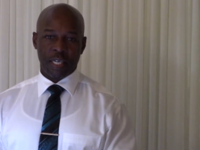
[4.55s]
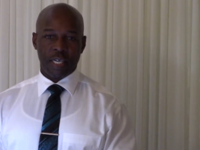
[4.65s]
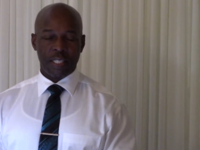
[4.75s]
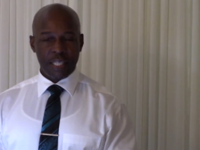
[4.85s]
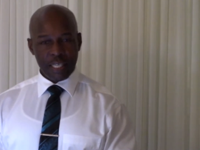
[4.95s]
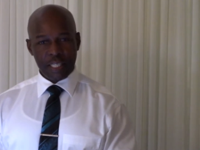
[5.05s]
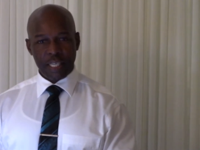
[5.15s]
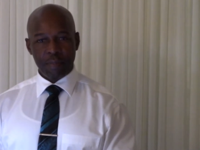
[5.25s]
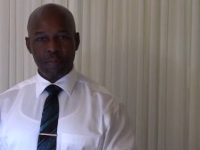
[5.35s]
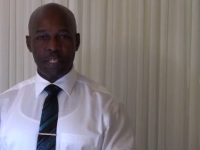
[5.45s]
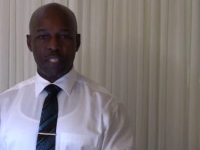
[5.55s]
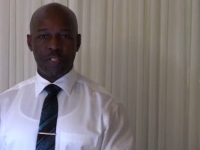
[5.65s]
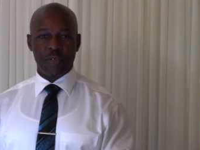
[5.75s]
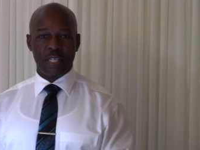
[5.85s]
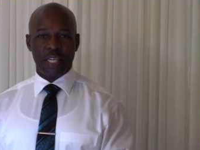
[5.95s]
a teaching
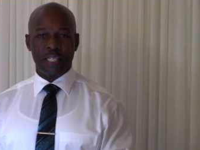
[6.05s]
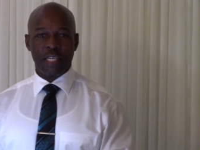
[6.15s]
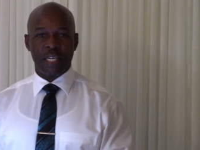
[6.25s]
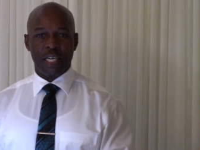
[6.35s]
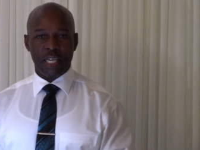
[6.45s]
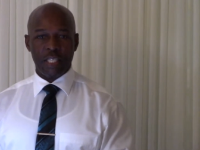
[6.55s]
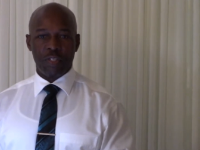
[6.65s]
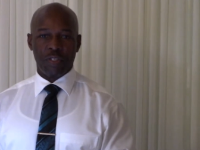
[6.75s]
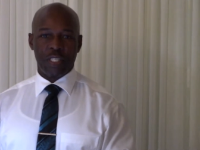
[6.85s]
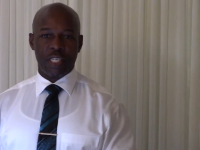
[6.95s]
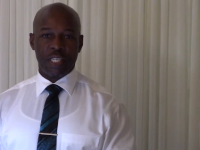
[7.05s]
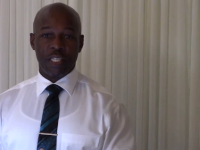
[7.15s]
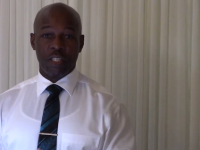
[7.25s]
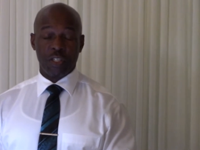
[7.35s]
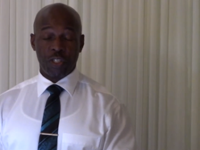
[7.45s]
ministry that's interested
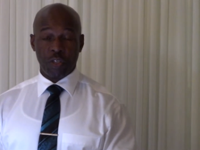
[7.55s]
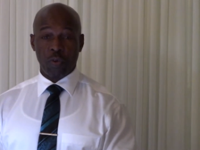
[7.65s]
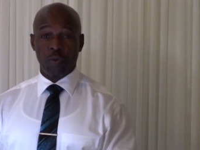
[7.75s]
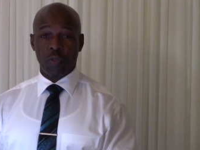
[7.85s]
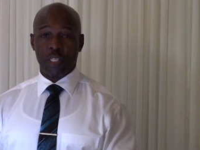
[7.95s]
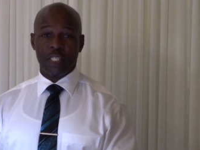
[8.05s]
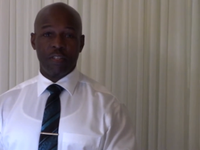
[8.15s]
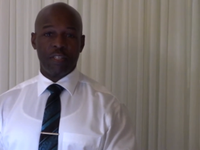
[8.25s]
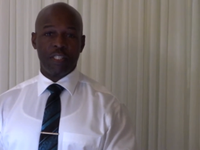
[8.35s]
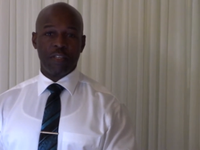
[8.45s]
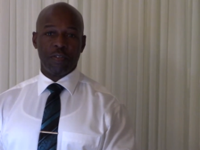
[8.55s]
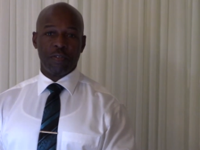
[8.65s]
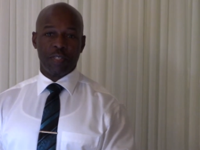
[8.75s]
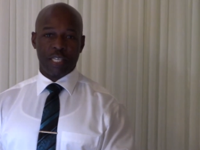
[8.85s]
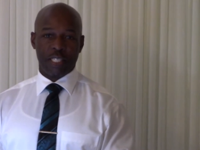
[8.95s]
in your soul and your eternal
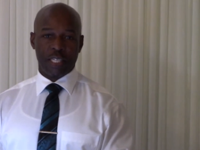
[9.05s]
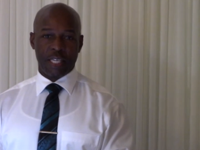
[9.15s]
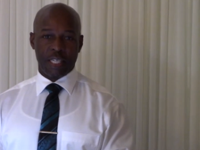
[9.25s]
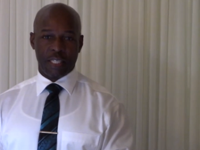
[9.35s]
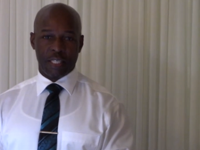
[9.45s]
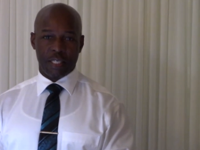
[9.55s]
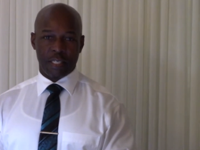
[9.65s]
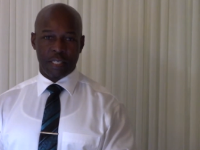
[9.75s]
destination.